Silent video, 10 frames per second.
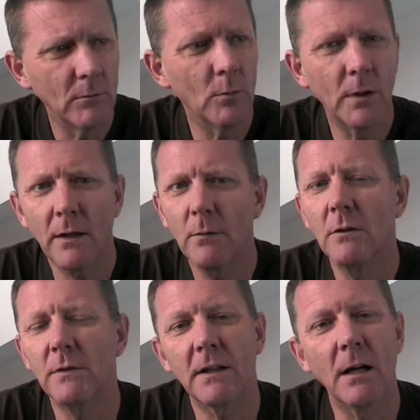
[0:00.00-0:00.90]
well, we're going to
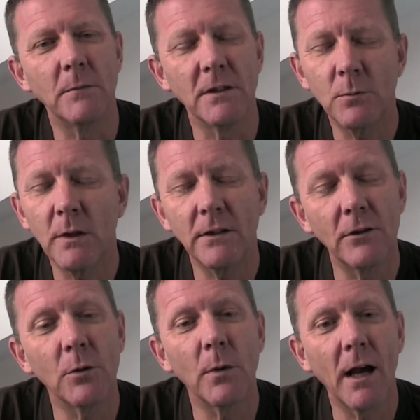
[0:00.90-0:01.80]
overcome this, we're going to
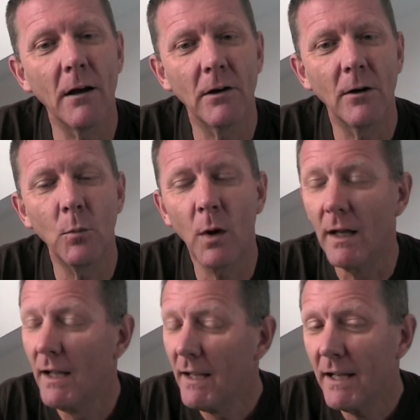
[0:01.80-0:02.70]
do it our own way.
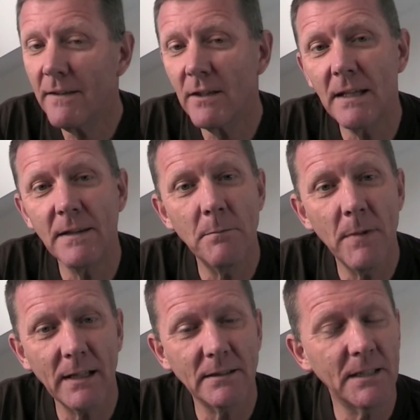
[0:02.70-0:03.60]
In the
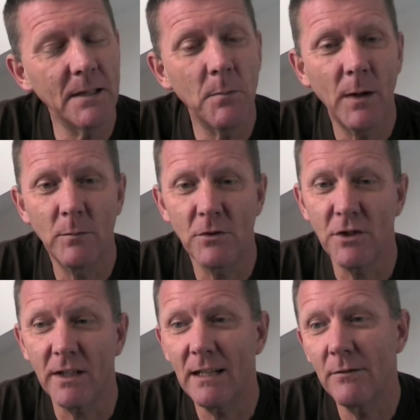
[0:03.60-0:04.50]
magazine
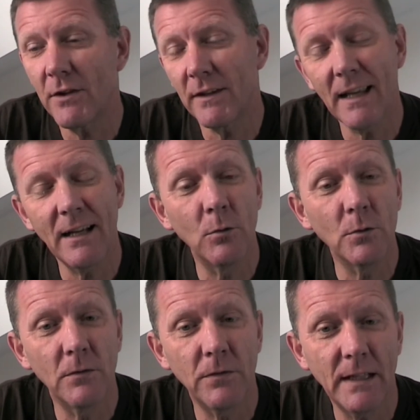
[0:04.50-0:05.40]
publishing and everything, that all
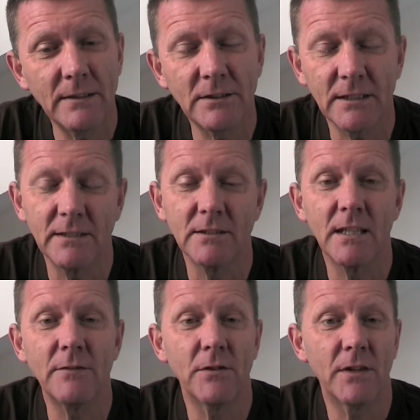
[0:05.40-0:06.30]
the fanzines
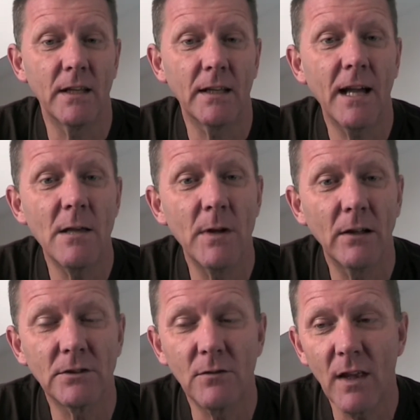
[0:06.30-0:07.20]
and everything that came
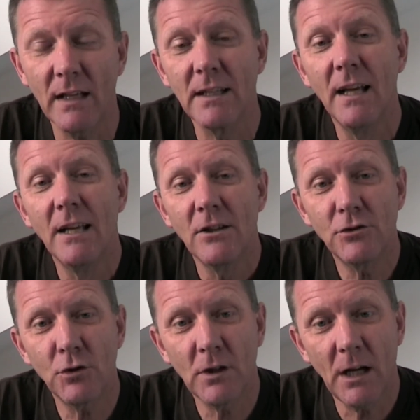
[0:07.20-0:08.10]
out of that
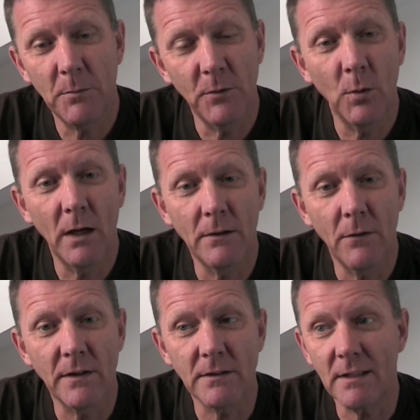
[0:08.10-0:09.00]
shook up the way that
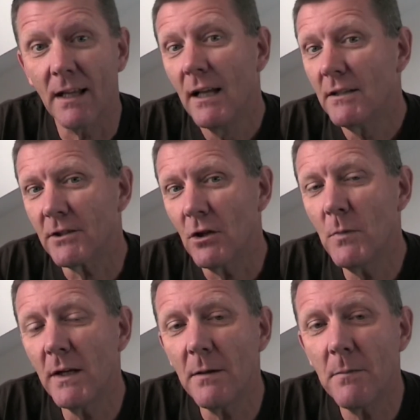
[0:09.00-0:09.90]
things are done. So
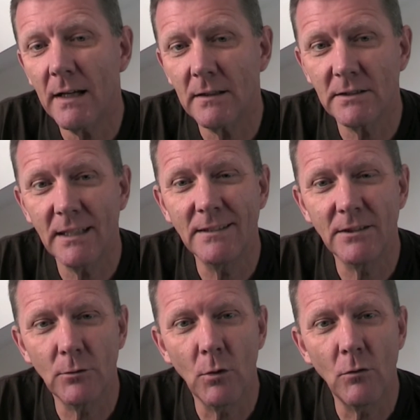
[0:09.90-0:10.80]
many
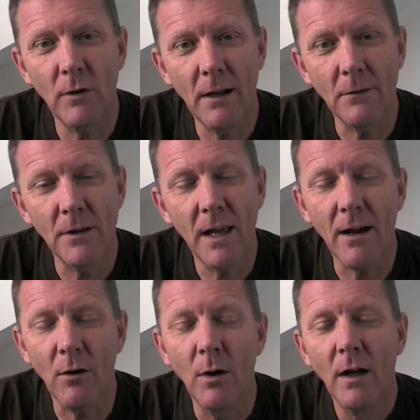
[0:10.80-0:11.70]
magazines that are around
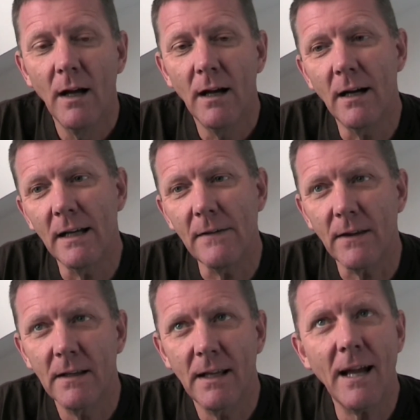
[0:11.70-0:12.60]
now
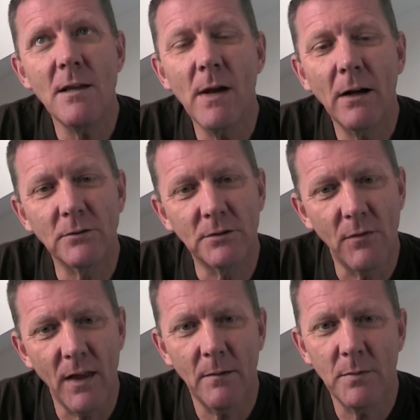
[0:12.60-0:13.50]
either came out
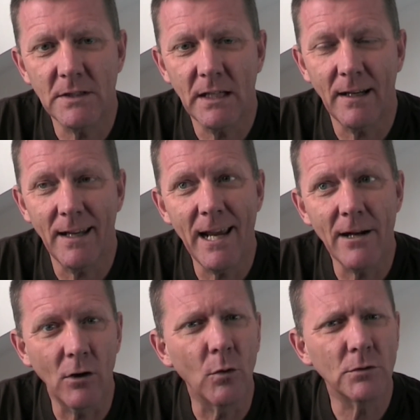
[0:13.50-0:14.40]
of that particular
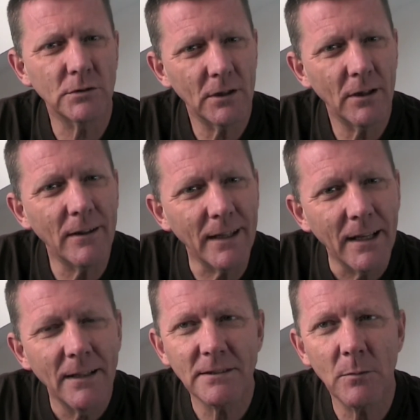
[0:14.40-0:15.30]
era, or certainly
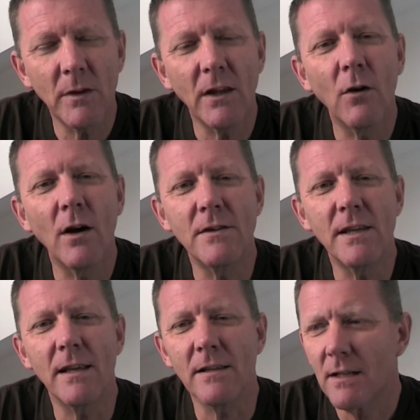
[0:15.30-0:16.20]
some of the
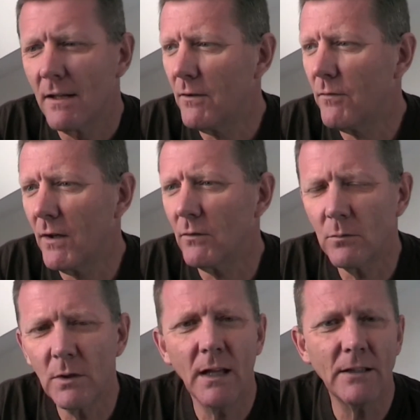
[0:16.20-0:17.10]
ideas that felt that,
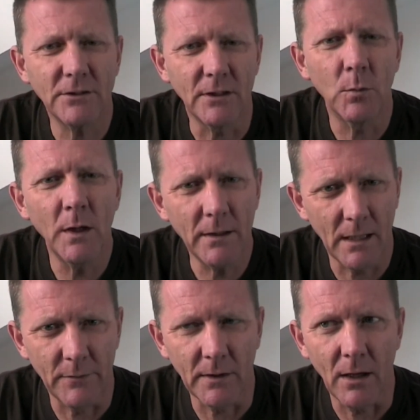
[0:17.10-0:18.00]
well, actually we could
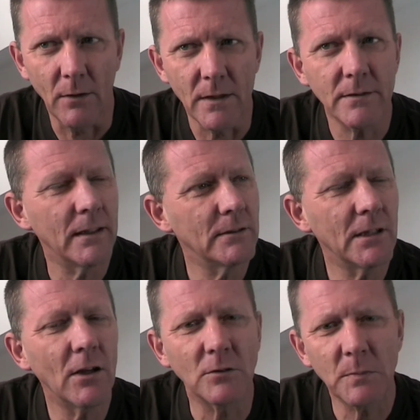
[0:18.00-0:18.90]
have a go at this
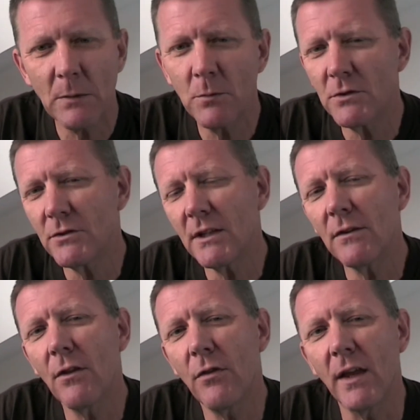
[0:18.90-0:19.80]
ourselves. People just
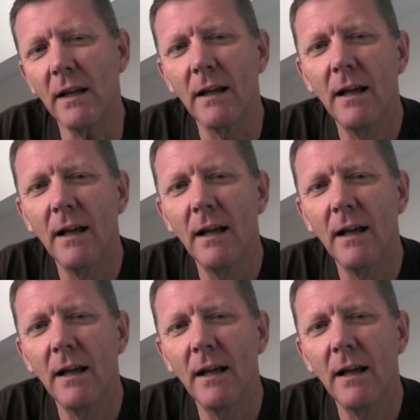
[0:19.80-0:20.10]
didn't think